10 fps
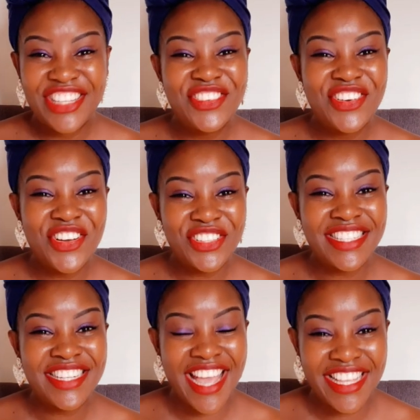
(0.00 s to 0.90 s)
Do
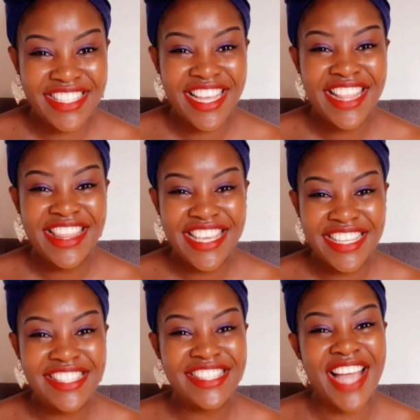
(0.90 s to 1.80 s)
not date
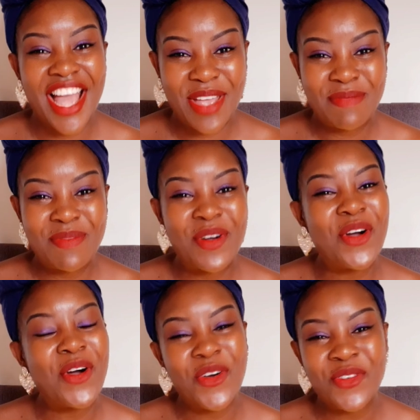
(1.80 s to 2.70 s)
this type
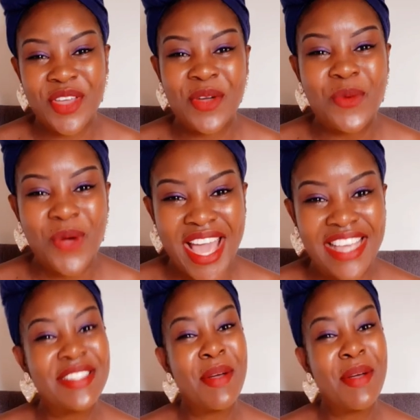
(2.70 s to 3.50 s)
of a white